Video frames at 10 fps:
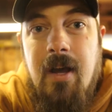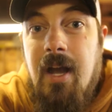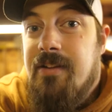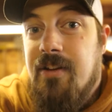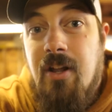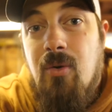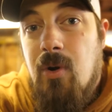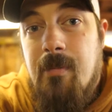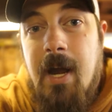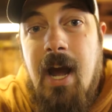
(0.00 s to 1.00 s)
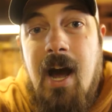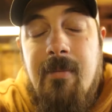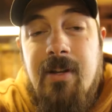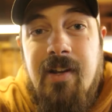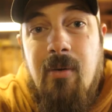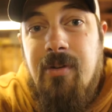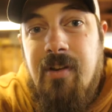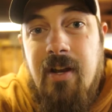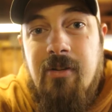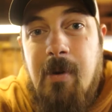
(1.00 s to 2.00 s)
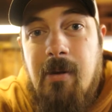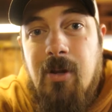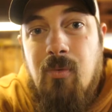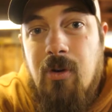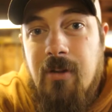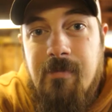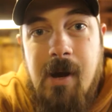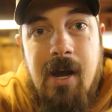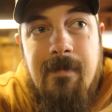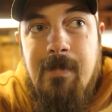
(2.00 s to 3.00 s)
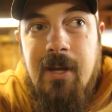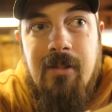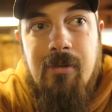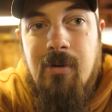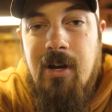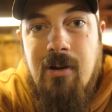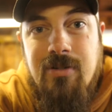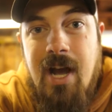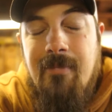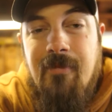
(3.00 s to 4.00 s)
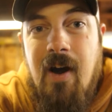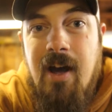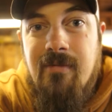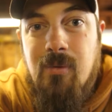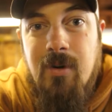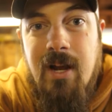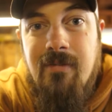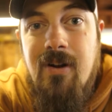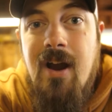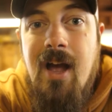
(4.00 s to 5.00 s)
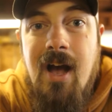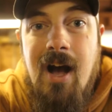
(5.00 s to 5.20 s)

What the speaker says: It's another one of my hobbies. I would say it's probably one of my big 3 or top 5 or whatever.